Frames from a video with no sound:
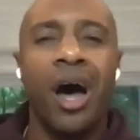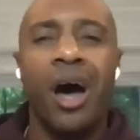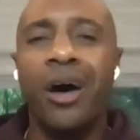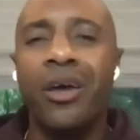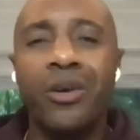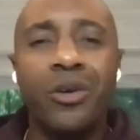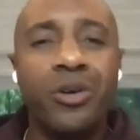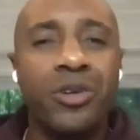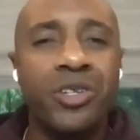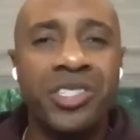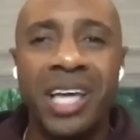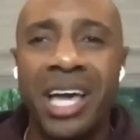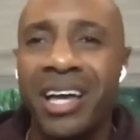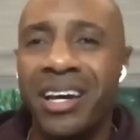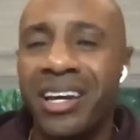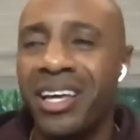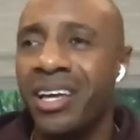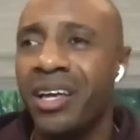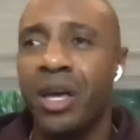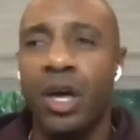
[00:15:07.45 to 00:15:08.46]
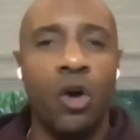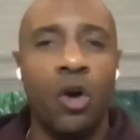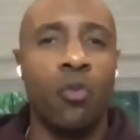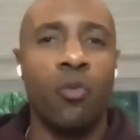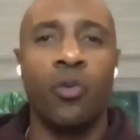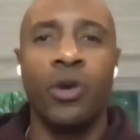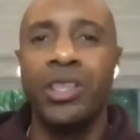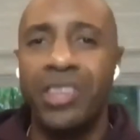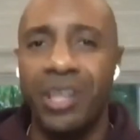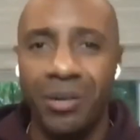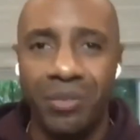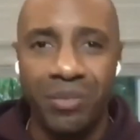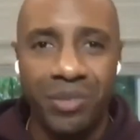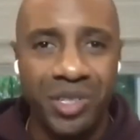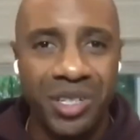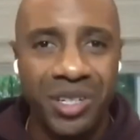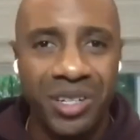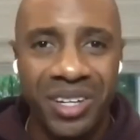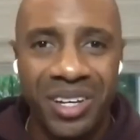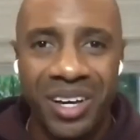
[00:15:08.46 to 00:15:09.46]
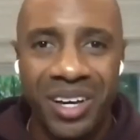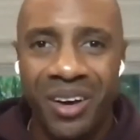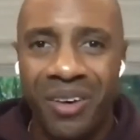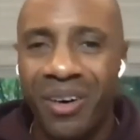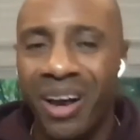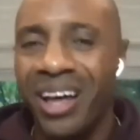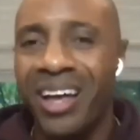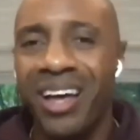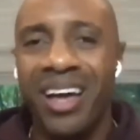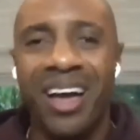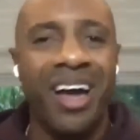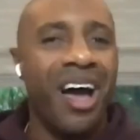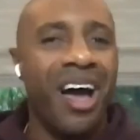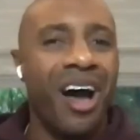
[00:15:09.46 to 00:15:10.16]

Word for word: understanding rhythms, right?